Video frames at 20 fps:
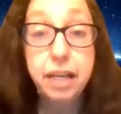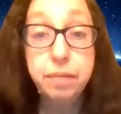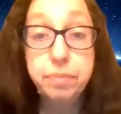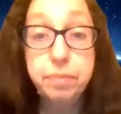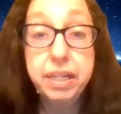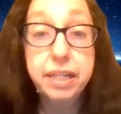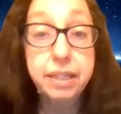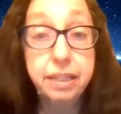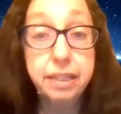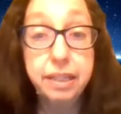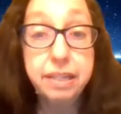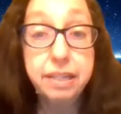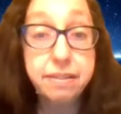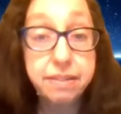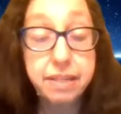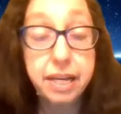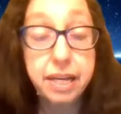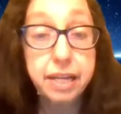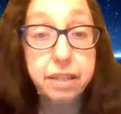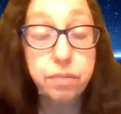But let's
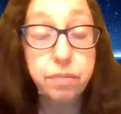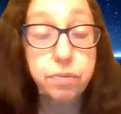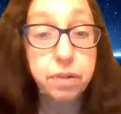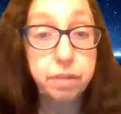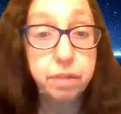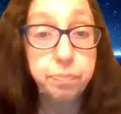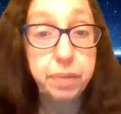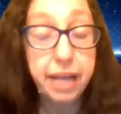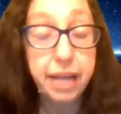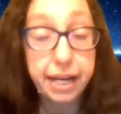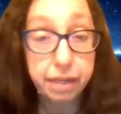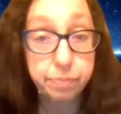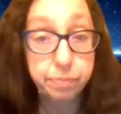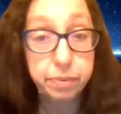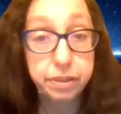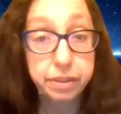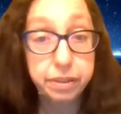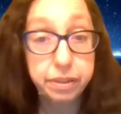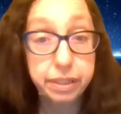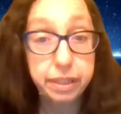say the word
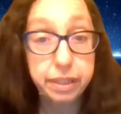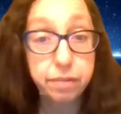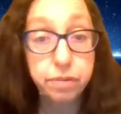blackbird,